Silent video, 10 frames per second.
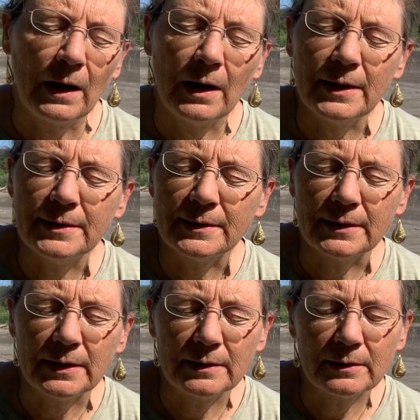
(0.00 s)

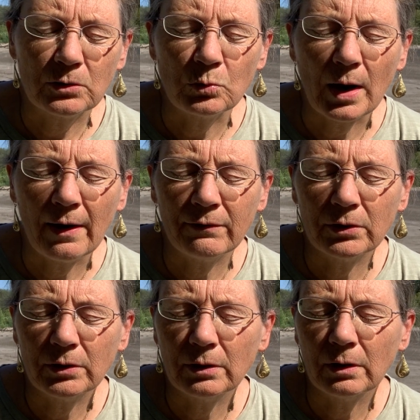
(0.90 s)
Isis,
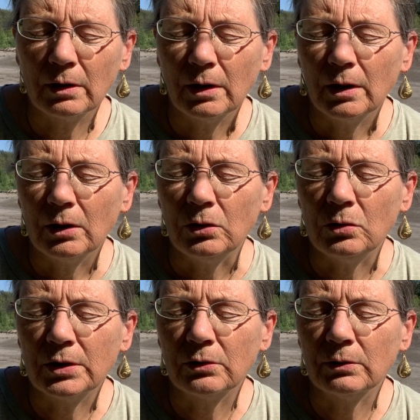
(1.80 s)
whoever you can